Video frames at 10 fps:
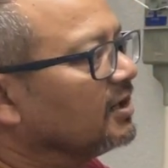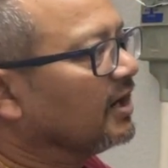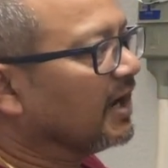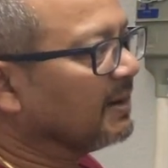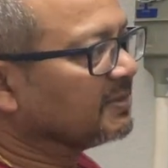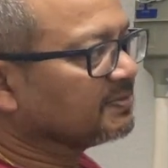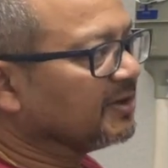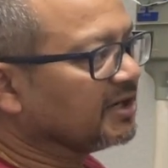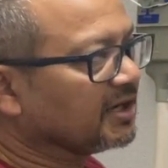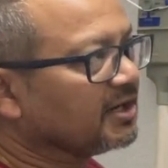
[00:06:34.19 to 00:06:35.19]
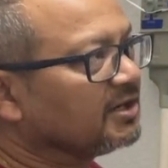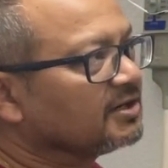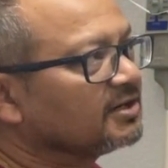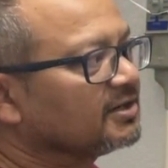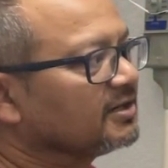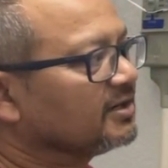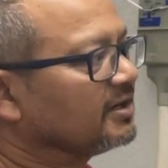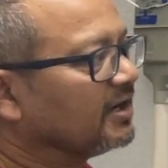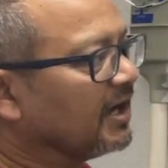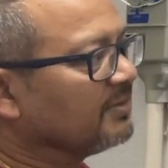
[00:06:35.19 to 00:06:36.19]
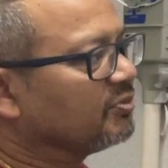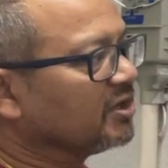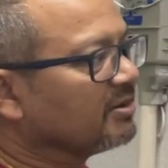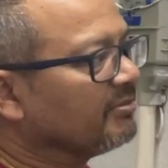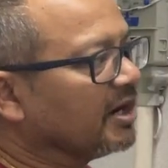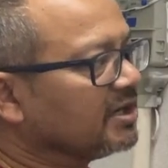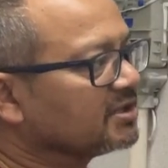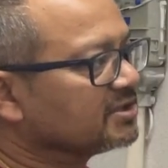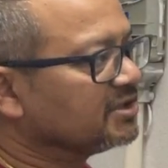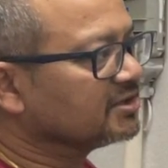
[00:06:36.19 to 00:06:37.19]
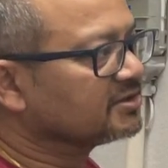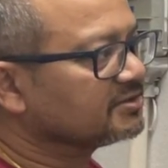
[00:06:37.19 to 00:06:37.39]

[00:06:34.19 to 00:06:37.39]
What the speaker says: I'm splitting it and putting a minus here.